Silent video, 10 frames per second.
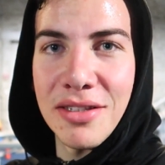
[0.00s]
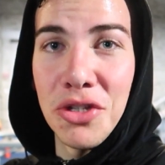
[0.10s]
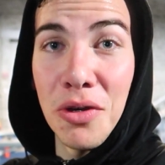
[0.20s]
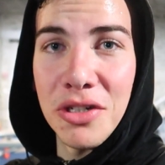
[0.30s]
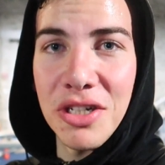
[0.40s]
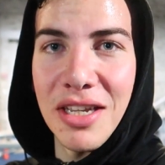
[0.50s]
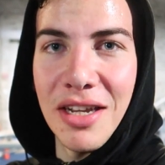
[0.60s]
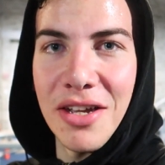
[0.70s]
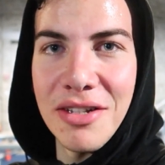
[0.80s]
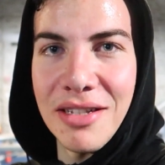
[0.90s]
200
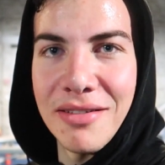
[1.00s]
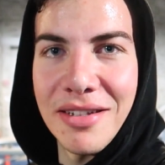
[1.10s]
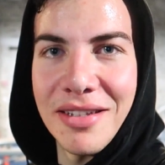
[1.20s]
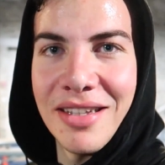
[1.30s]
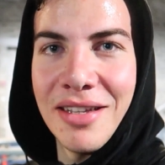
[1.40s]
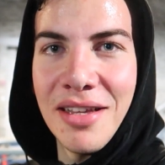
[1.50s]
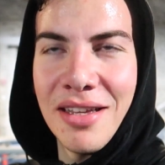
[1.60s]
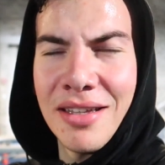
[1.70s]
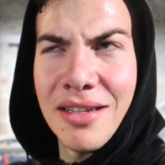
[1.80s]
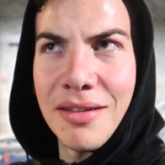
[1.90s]
kilos.
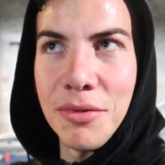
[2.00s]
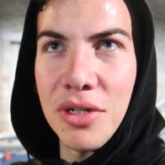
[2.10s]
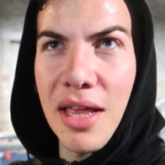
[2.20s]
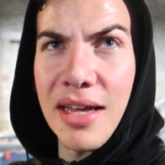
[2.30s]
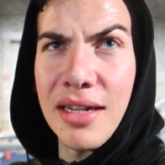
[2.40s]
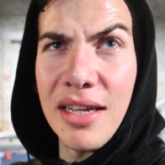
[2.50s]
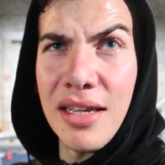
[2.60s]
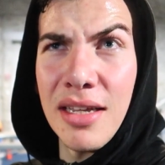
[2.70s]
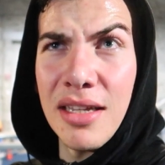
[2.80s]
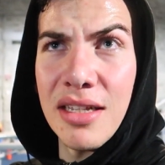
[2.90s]
And that
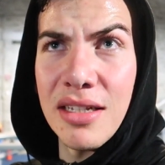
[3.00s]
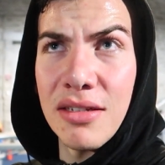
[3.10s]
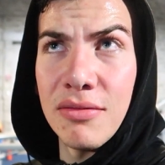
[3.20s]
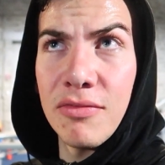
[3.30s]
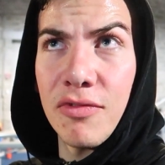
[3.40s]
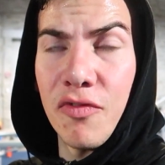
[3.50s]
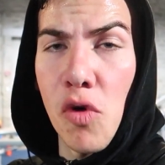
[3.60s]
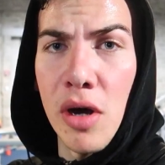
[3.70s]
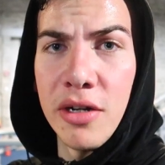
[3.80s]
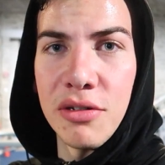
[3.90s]
is
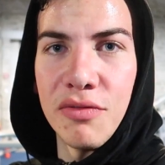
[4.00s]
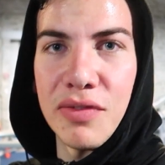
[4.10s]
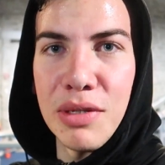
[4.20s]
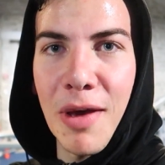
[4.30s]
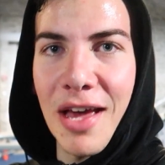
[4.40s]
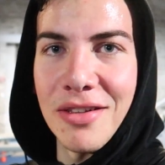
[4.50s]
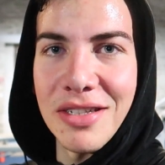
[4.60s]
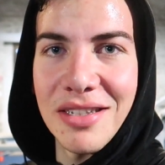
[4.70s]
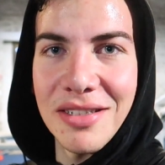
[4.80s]
450 pounds.